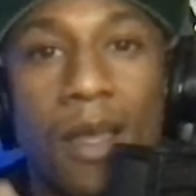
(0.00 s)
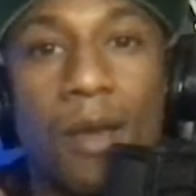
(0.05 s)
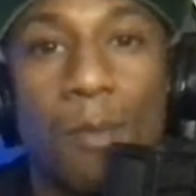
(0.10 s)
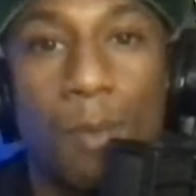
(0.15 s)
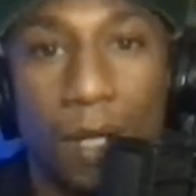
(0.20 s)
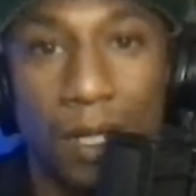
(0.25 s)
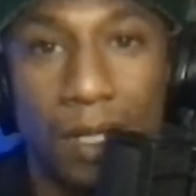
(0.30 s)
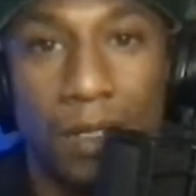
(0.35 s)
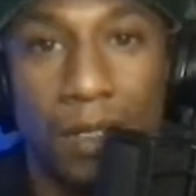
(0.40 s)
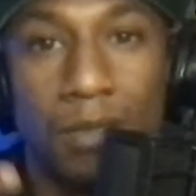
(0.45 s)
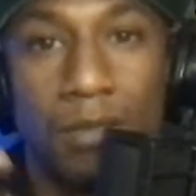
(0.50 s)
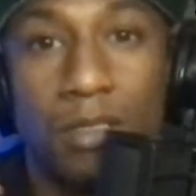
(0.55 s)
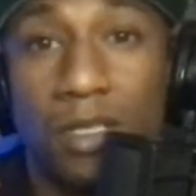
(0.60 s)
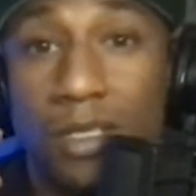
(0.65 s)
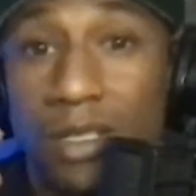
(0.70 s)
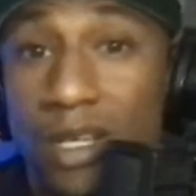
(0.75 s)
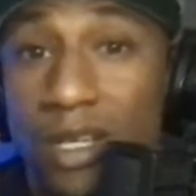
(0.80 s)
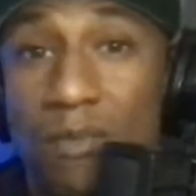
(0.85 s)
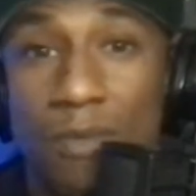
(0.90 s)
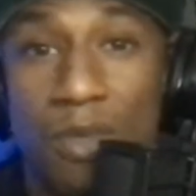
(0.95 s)
But
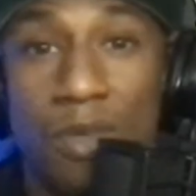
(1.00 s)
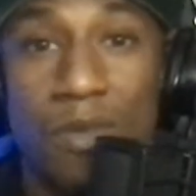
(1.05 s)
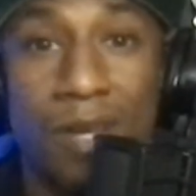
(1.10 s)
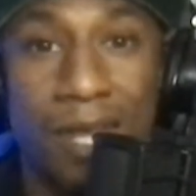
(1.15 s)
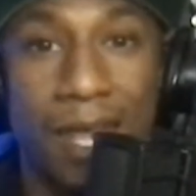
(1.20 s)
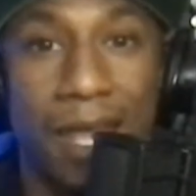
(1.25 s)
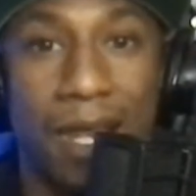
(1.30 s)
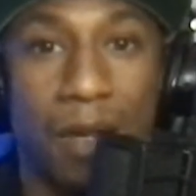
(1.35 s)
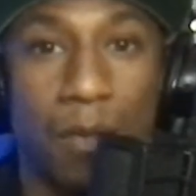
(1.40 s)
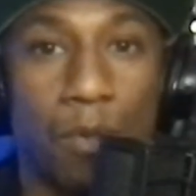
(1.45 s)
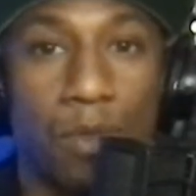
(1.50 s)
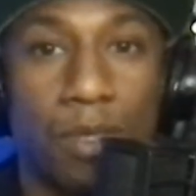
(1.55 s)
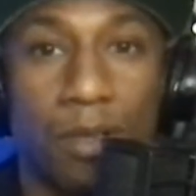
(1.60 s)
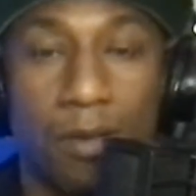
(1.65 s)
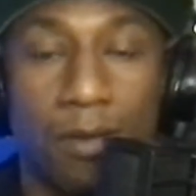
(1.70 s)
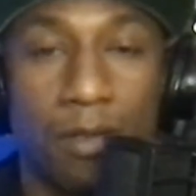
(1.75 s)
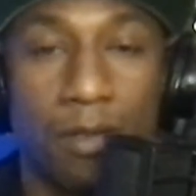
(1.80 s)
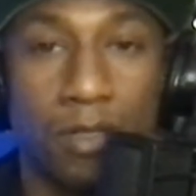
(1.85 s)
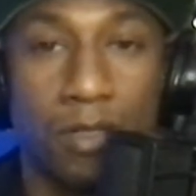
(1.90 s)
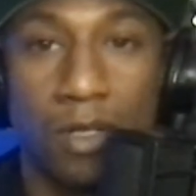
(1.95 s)
just communicating with
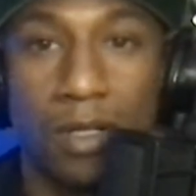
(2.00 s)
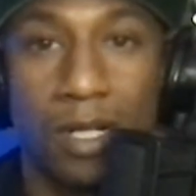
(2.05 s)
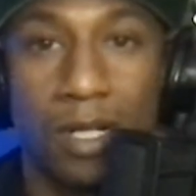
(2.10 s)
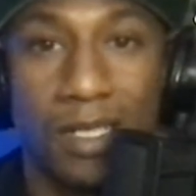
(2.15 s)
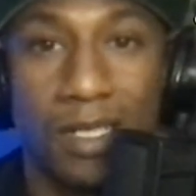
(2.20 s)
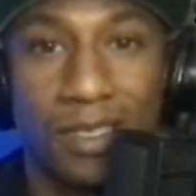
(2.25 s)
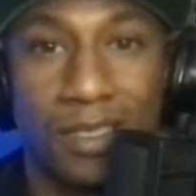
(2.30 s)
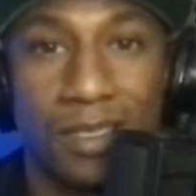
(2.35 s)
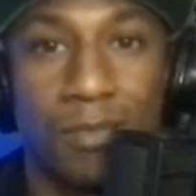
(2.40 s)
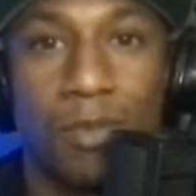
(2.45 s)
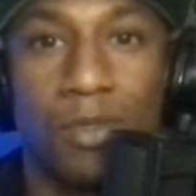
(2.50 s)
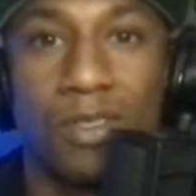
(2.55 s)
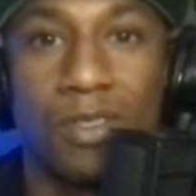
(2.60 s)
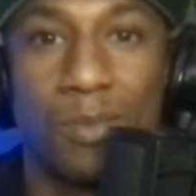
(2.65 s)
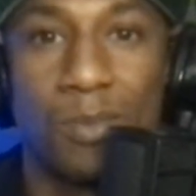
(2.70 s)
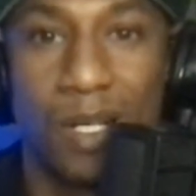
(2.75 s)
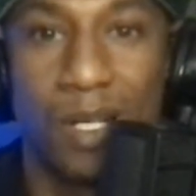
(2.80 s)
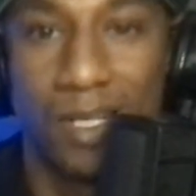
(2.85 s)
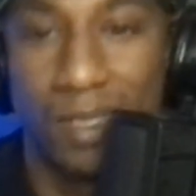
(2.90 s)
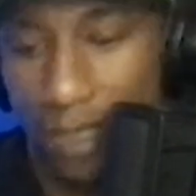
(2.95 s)
your customers,
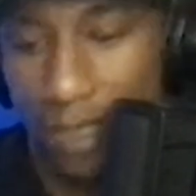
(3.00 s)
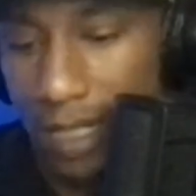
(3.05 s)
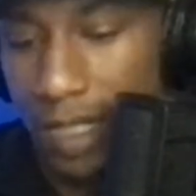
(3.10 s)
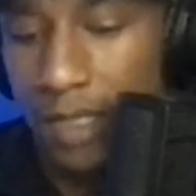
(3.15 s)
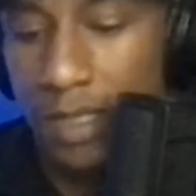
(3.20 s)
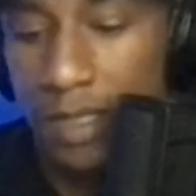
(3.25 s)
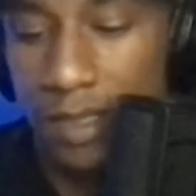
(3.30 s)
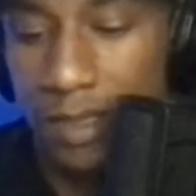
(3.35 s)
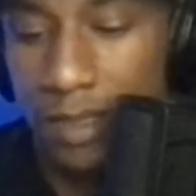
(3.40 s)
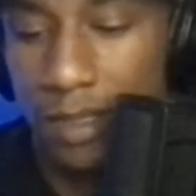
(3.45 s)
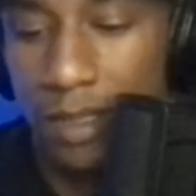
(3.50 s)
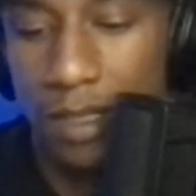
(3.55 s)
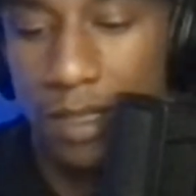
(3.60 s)
because it's